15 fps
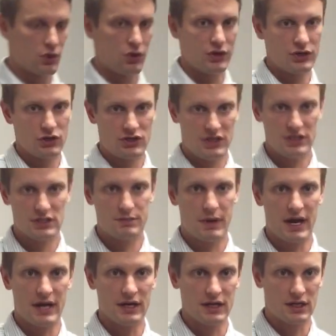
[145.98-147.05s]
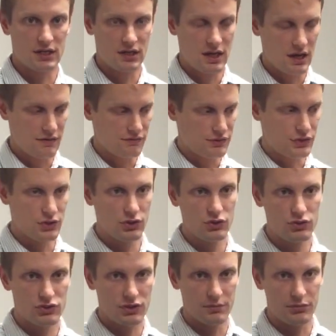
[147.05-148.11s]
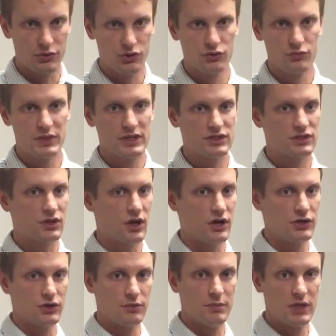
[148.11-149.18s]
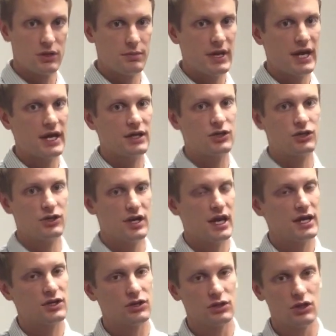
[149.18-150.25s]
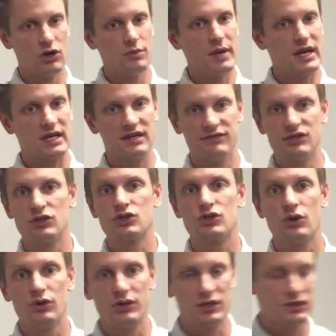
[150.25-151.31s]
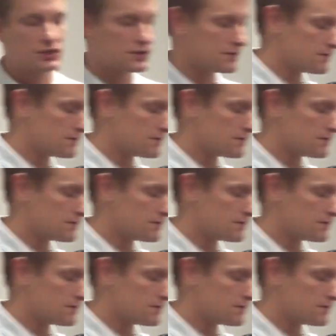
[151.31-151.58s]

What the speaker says: rolling your T-spine. It can have huge improvements on your middle back, your neck, your low back, even your shoulders.